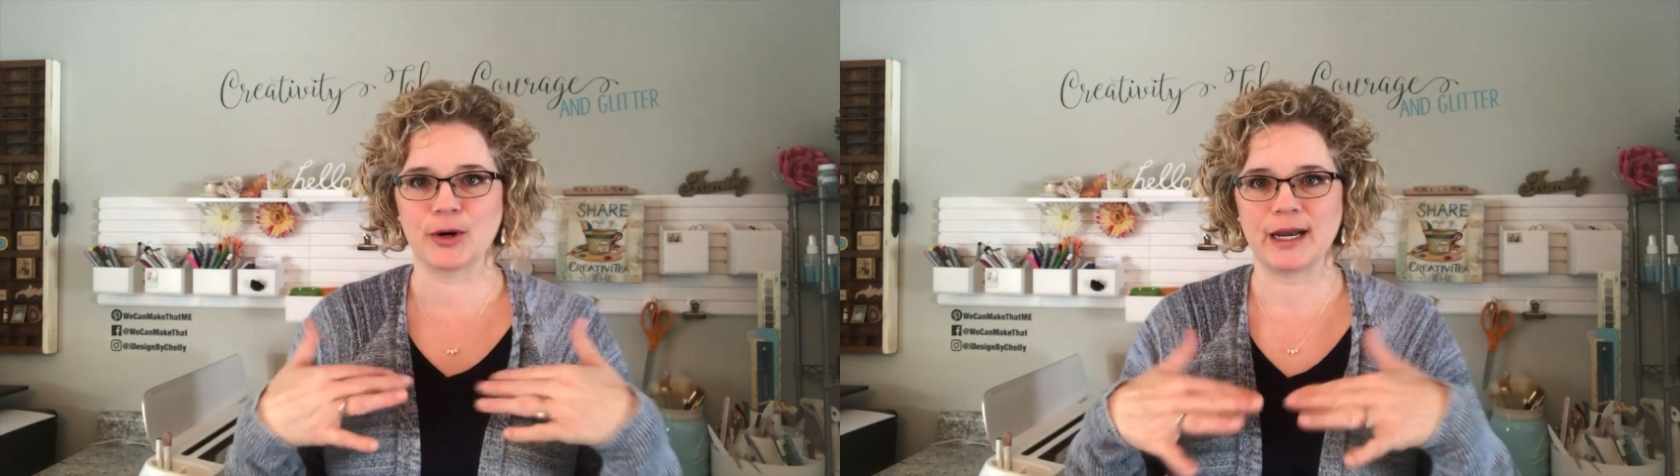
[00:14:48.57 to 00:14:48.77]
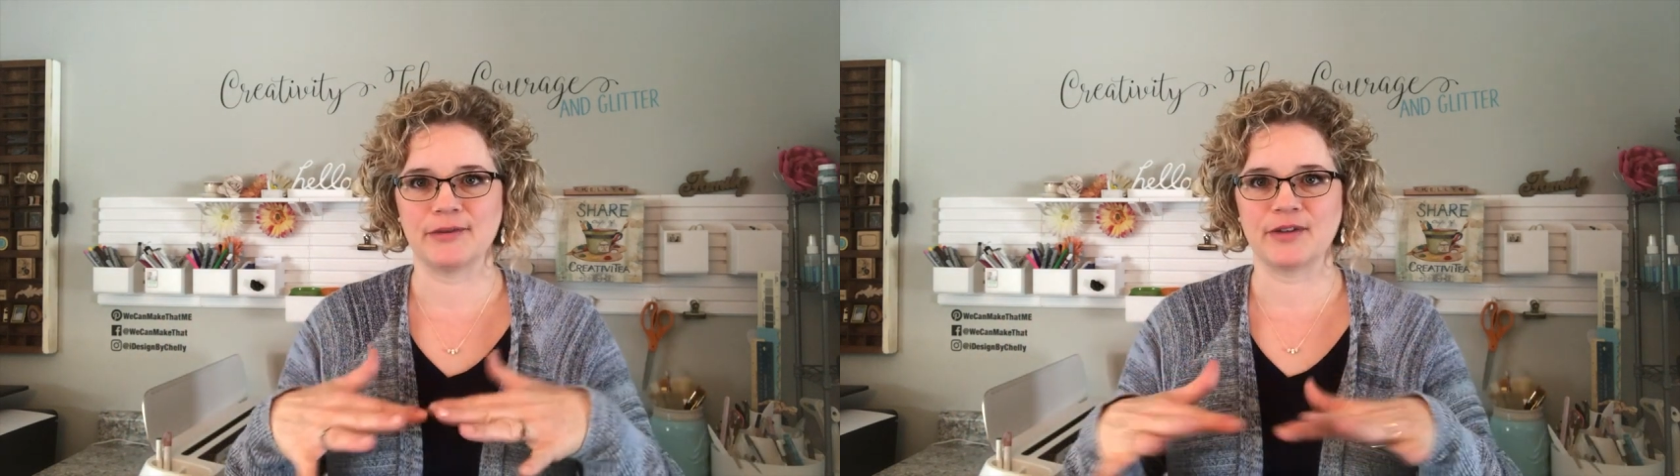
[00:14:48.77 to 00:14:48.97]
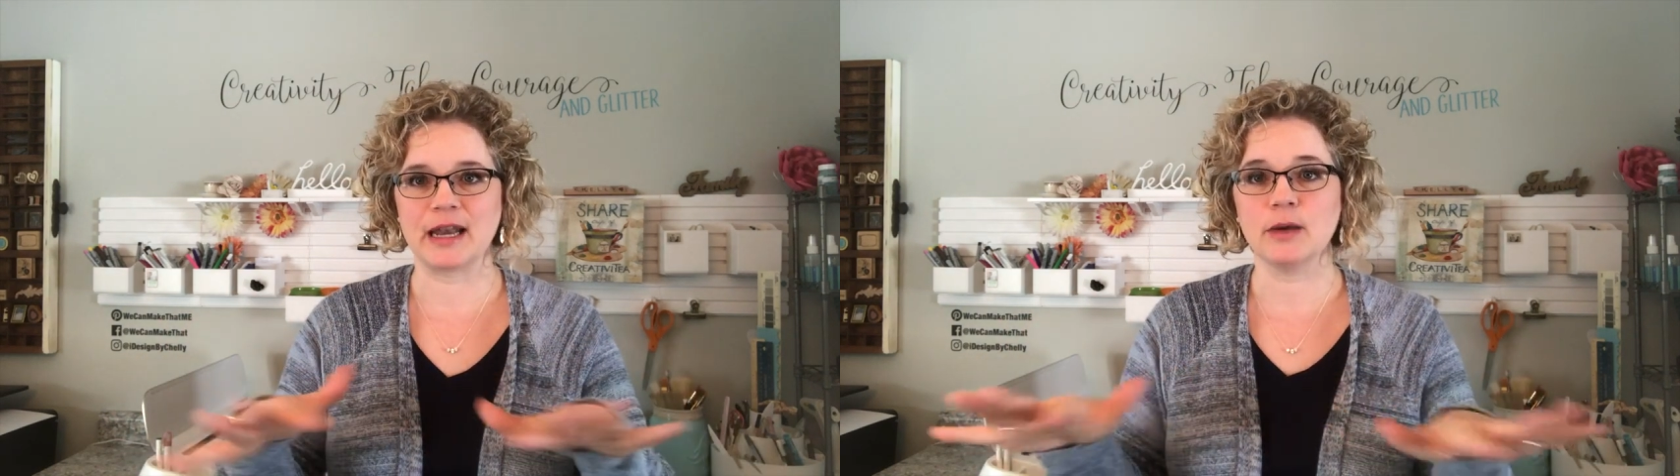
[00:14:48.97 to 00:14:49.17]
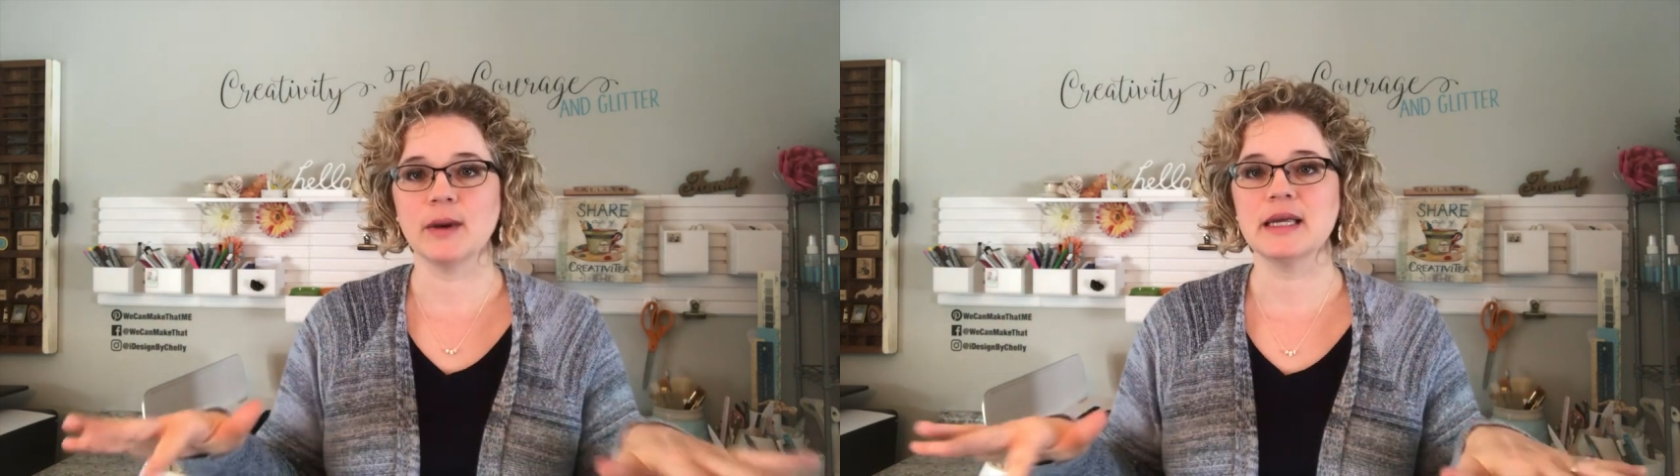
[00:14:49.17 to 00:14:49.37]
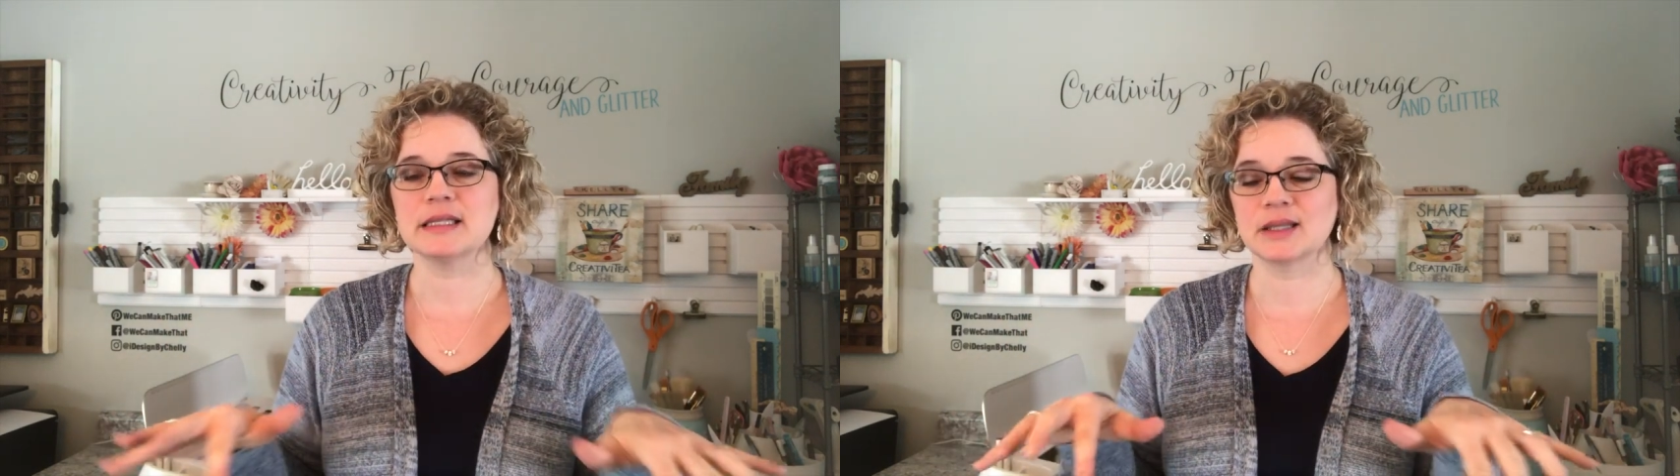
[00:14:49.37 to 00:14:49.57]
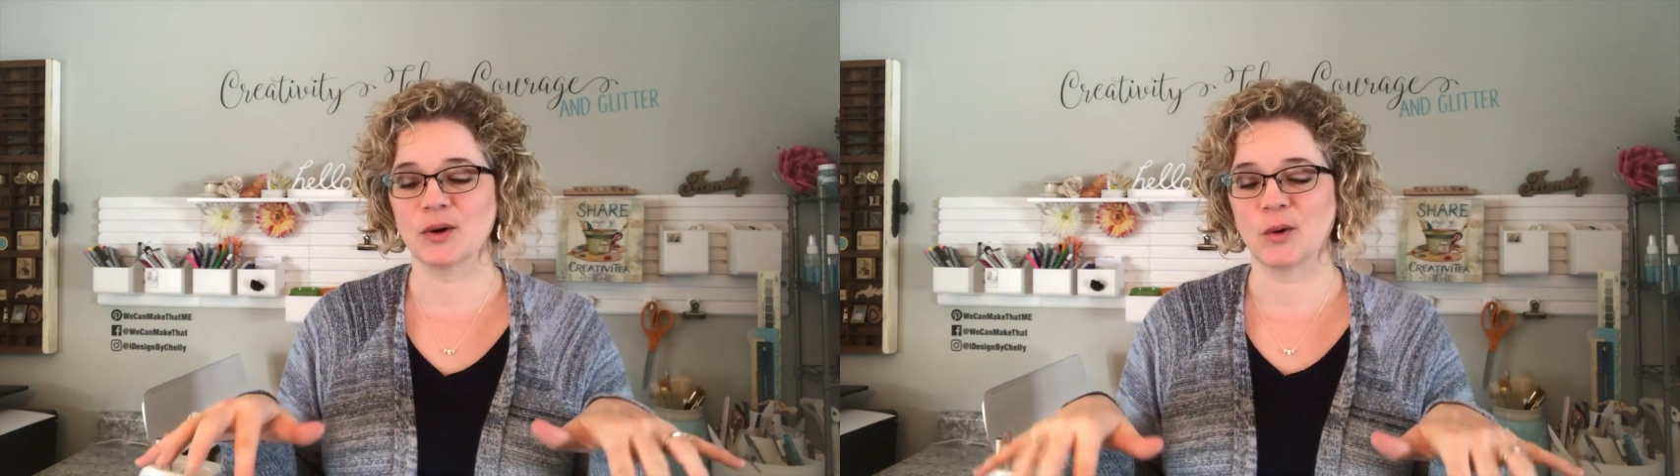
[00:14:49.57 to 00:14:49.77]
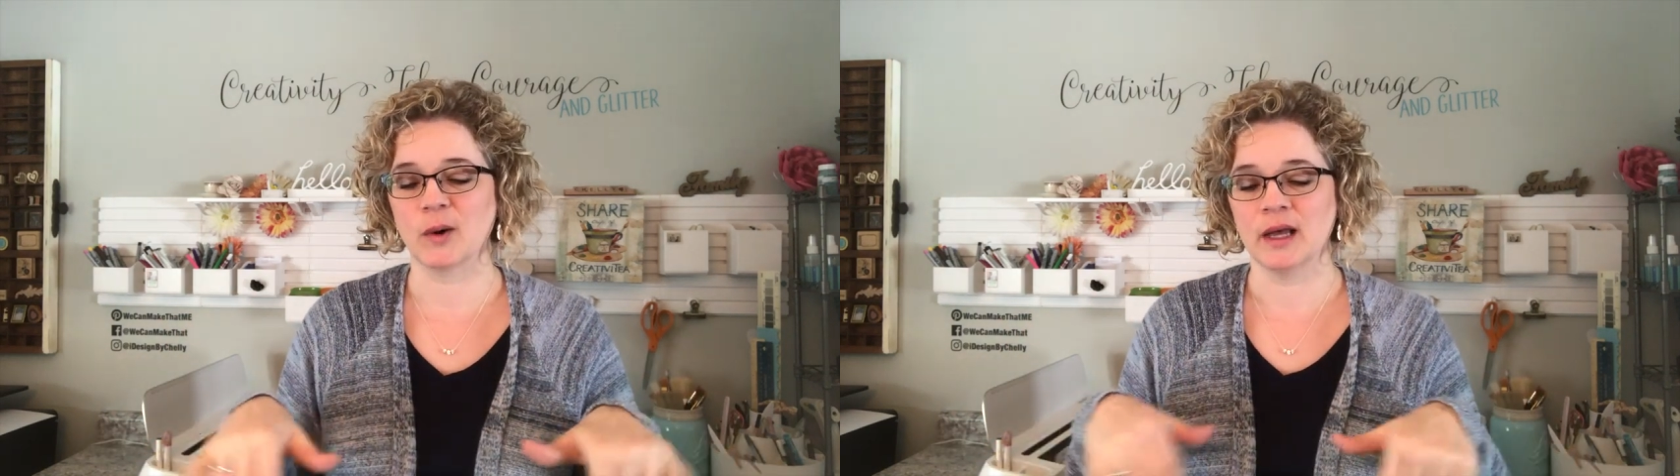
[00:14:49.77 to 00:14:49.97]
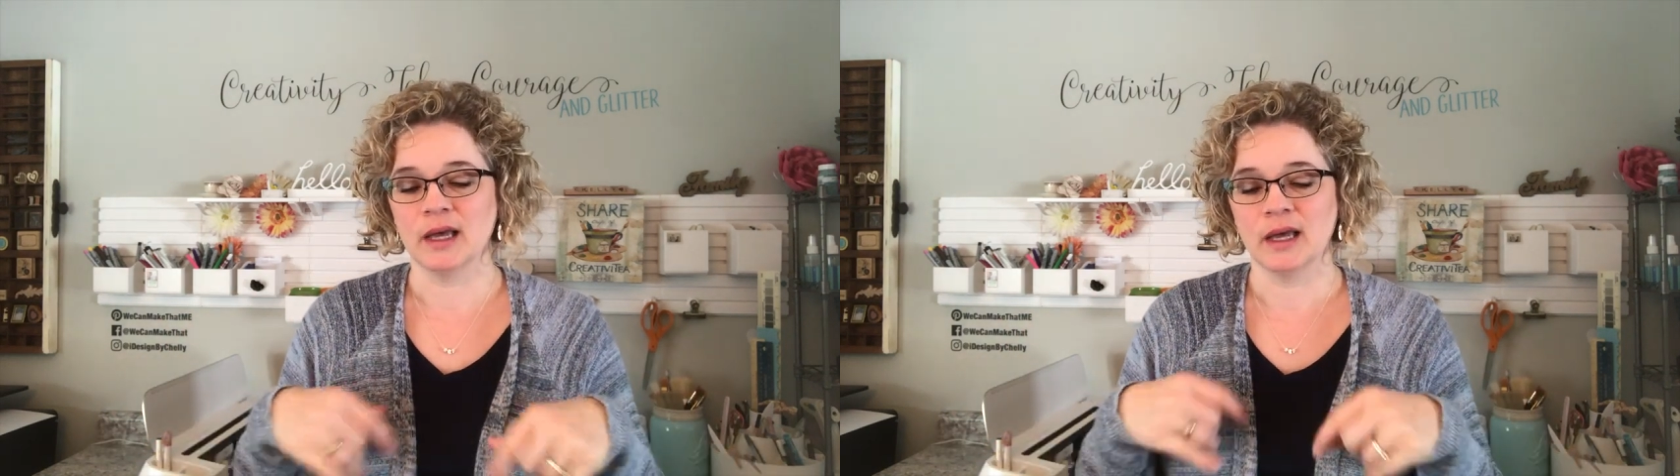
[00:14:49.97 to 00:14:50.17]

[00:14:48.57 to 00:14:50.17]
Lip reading: creative anyway, so